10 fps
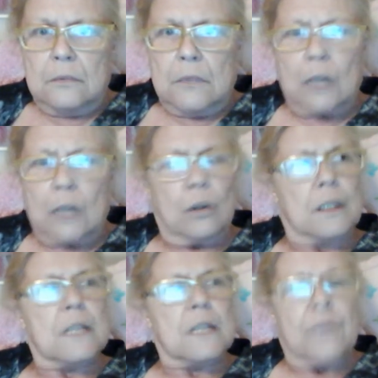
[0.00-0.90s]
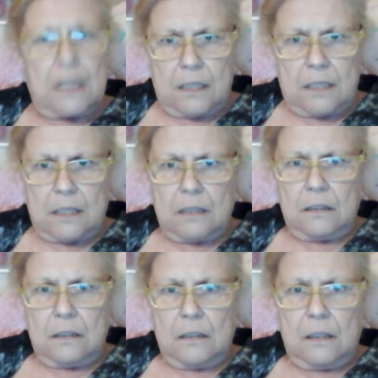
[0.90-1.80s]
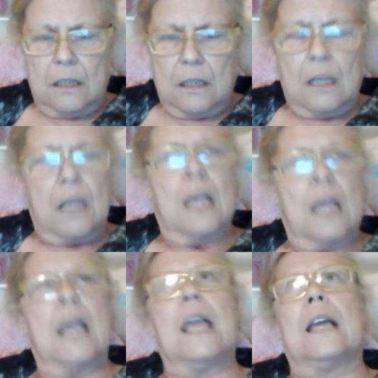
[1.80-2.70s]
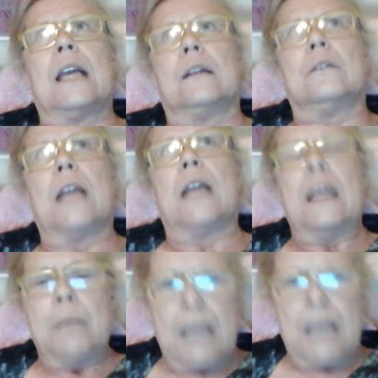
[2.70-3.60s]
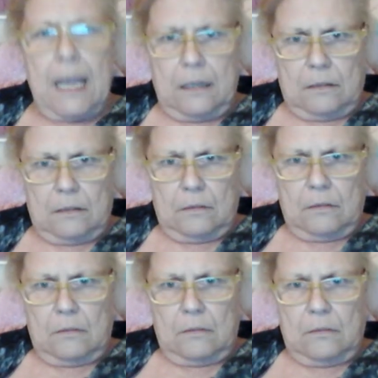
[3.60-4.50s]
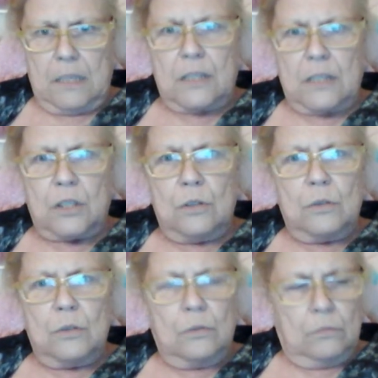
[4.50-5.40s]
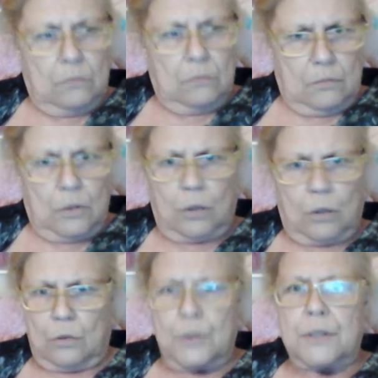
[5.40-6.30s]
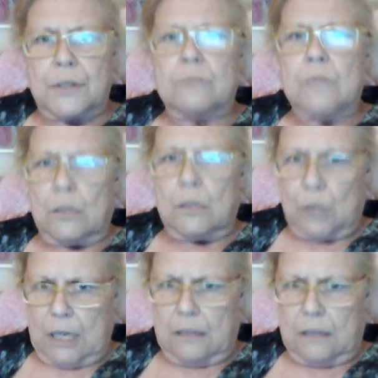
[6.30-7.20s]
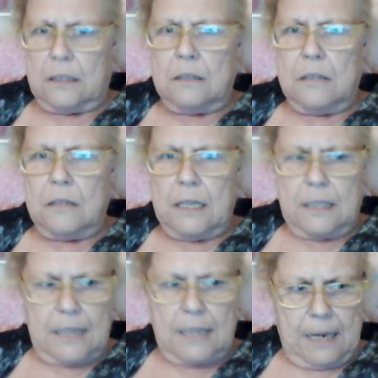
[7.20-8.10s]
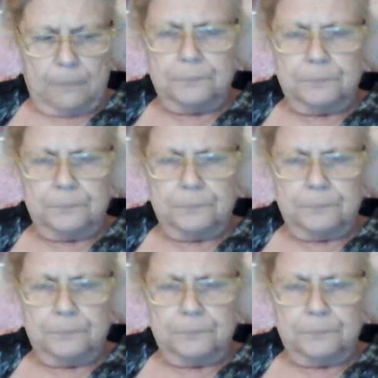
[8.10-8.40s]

across the fence and aiming at these two girls, Jen and Sam,